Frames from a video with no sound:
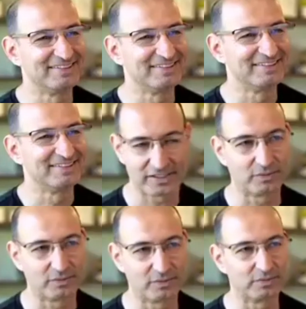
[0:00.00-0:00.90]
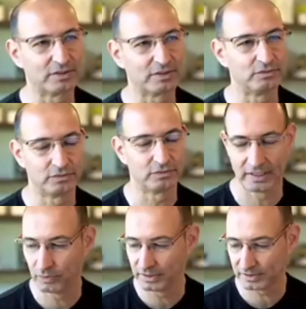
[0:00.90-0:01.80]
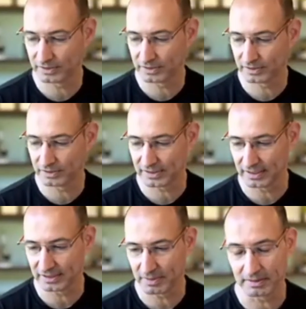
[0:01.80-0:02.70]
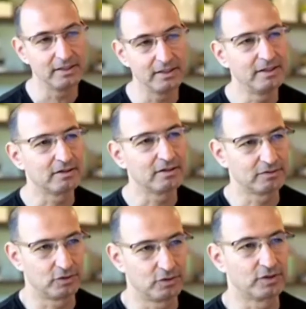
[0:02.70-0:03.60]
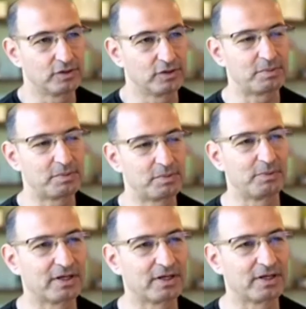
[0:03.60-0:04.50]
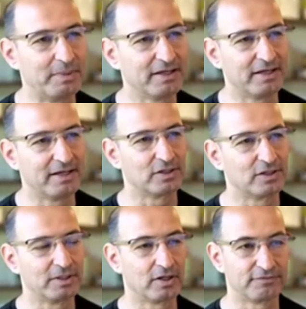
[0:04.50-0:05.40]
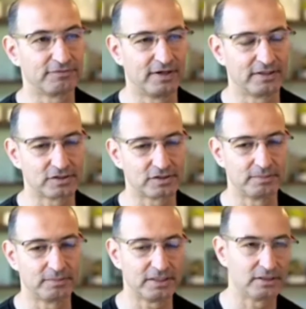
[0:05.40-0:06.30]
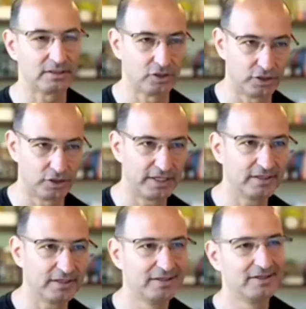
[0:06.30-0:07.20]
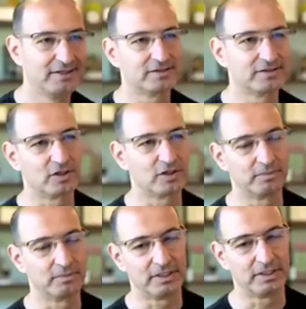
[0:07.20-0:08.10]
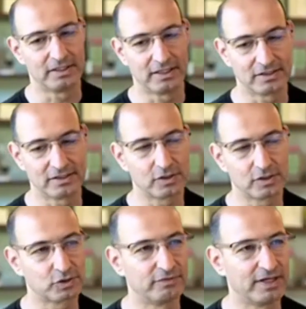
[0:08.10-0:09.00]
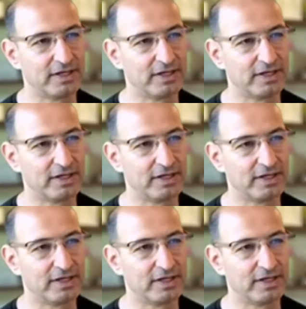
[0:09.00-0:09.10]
really want to see as many curious people coming. It's going to be a lot of fun. There's going to be learning. There's going to be social events.